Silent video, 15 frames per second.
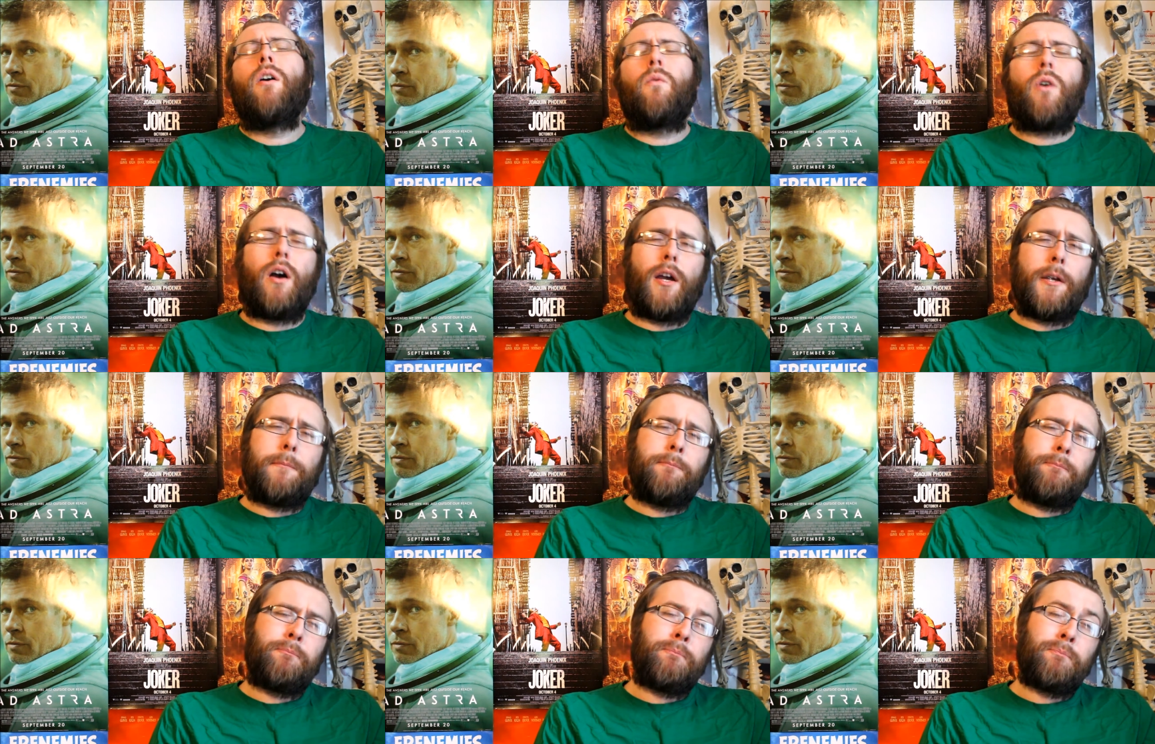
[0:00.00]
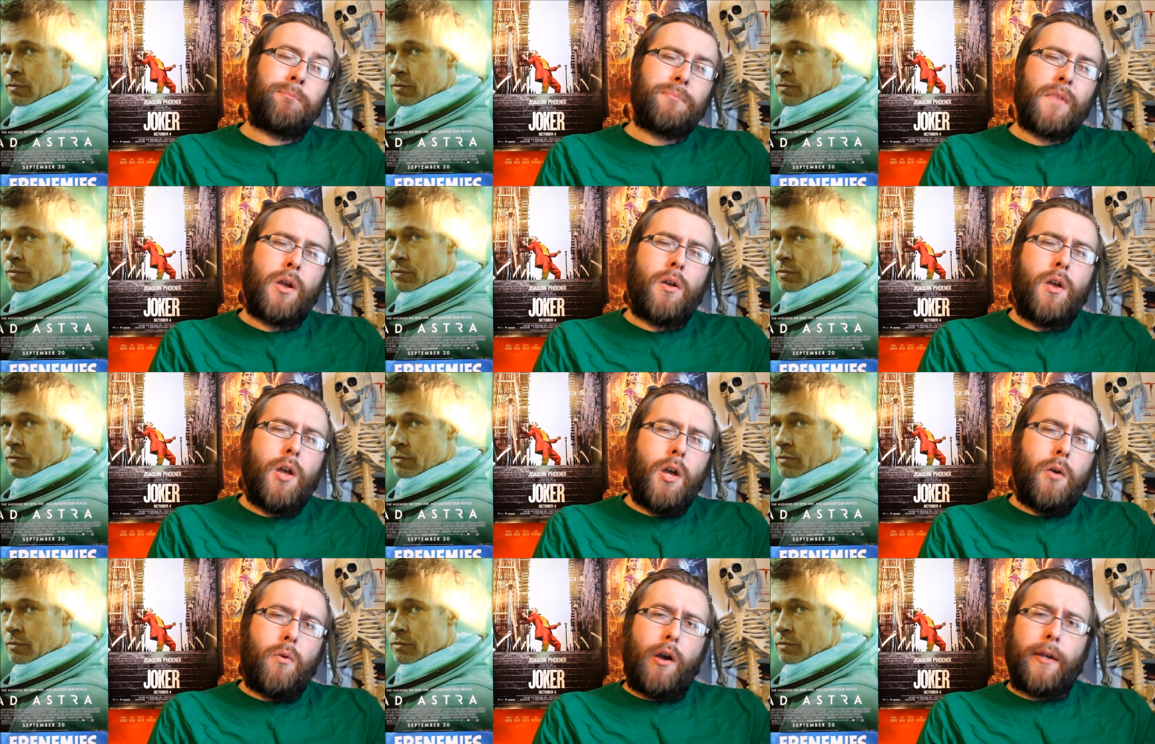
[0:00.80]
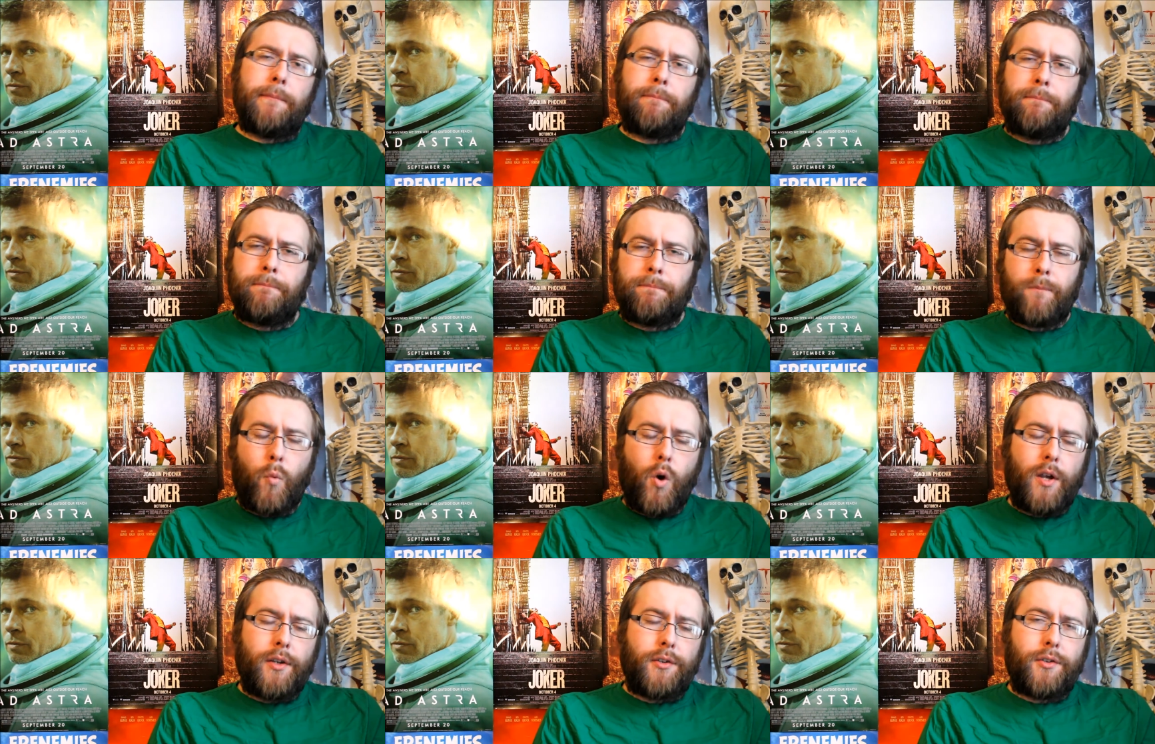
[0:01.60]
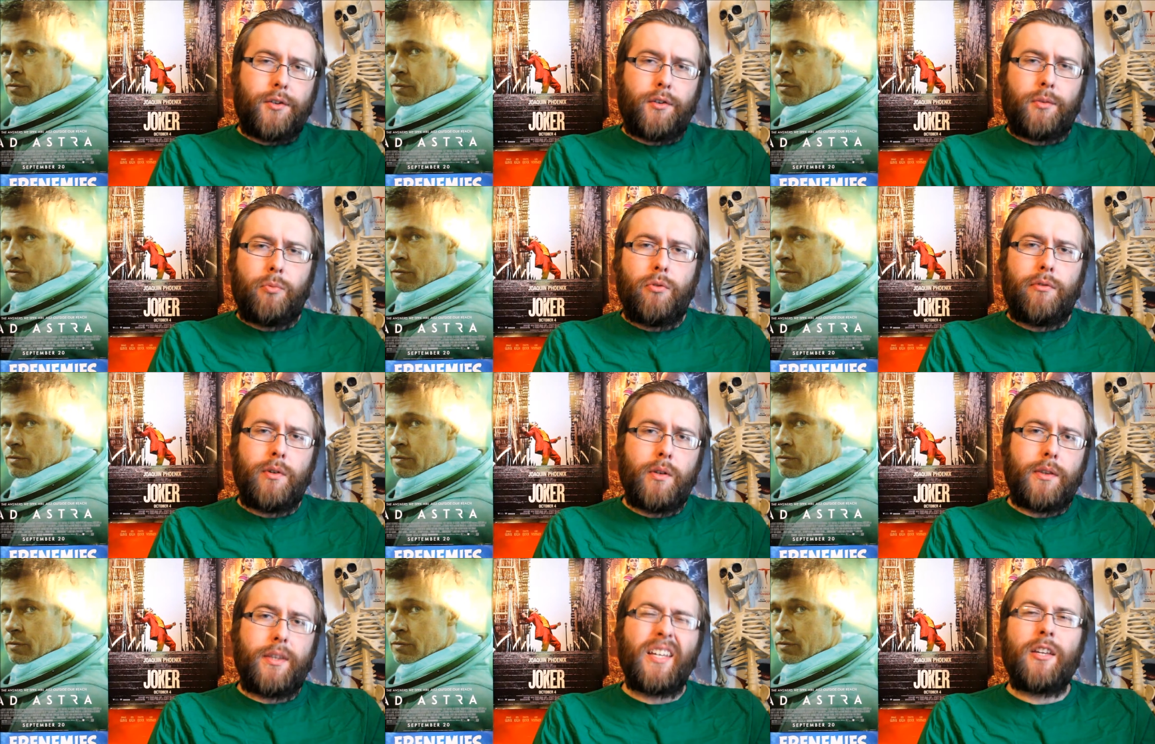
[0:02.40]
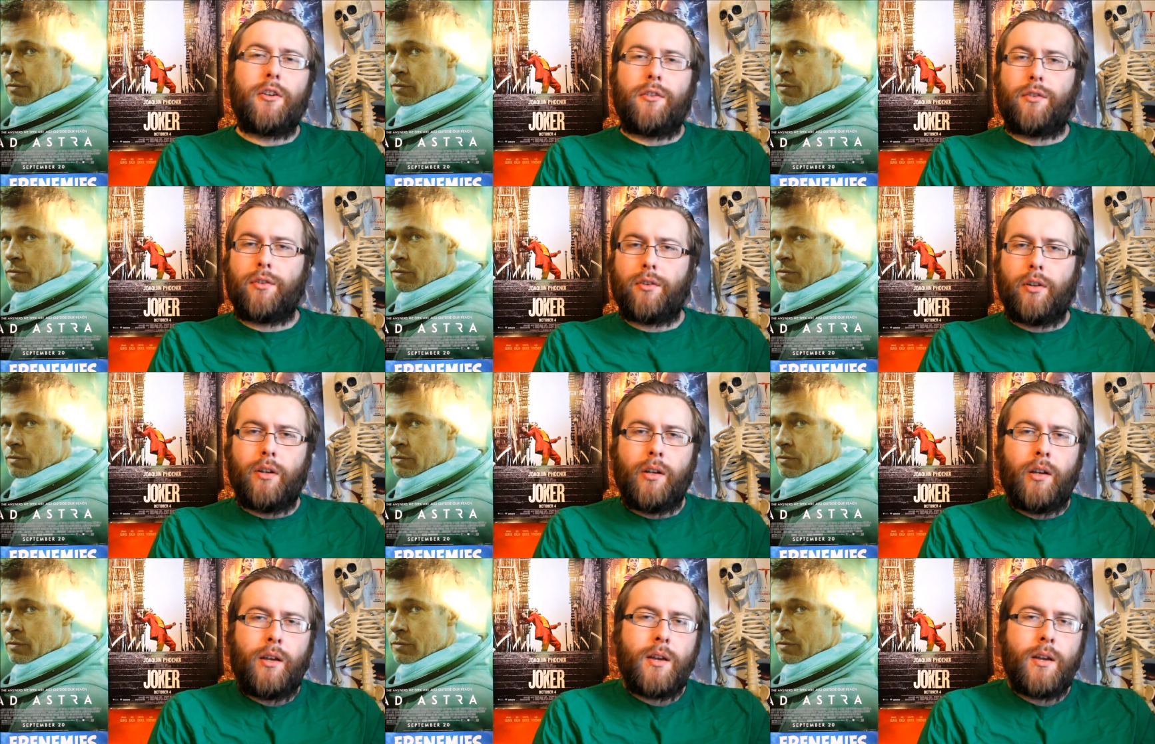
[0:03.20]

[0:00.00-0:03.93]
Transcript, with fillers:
Speaker 1: Why? Why is this movie in theaters?